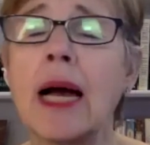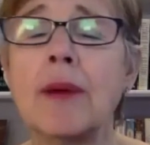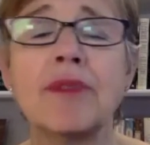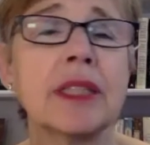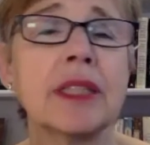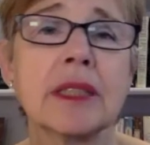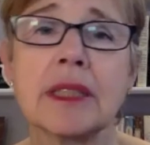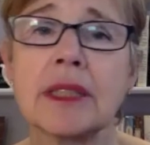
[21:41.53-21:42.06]

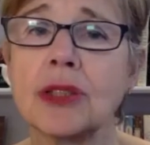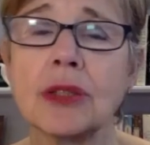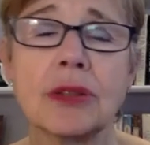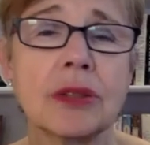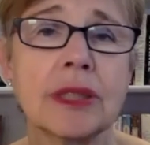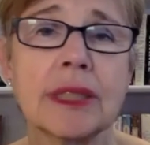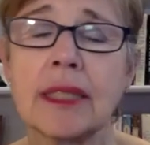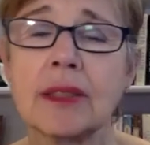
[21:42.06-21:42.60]
Obviously,
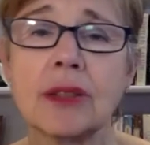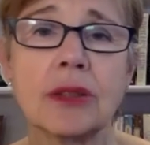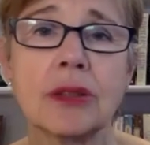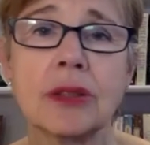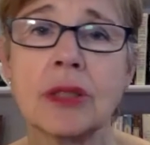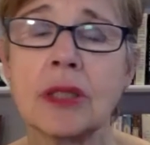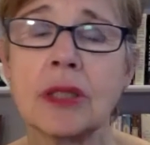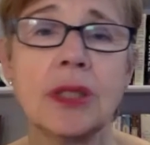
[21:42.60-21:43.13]
certain
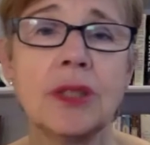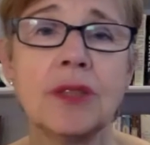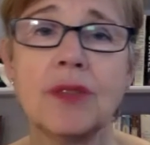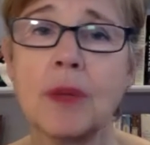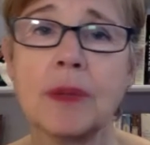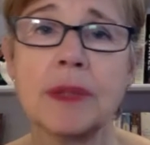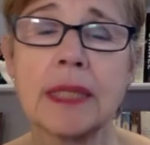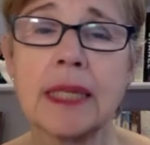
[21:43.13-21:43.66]
sectors
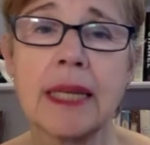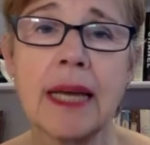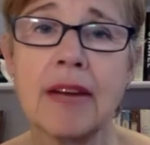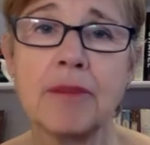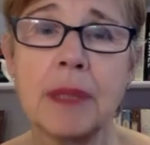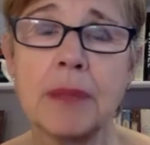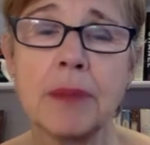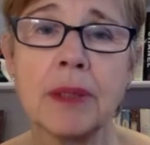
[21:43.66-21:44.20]
you've
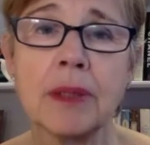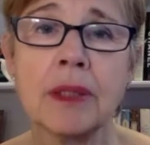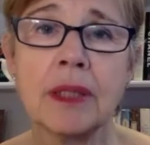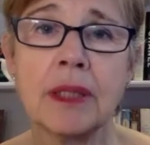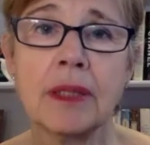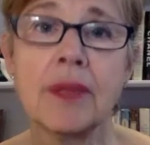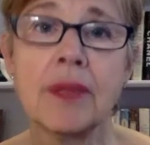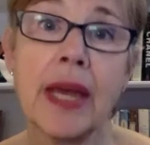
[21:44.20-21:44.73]
always got to have
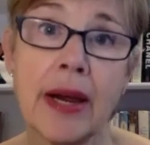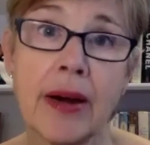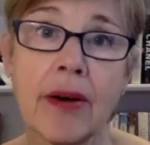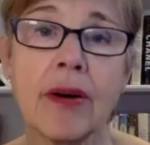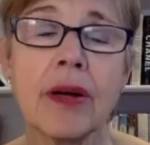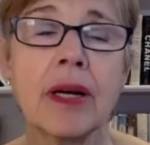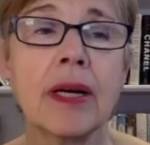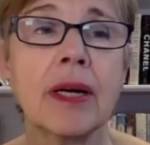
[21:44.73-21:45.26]
people
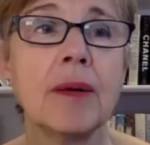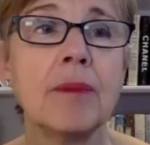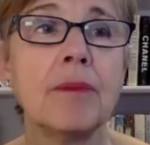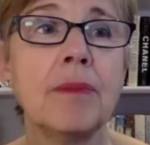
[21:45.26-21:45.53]
there.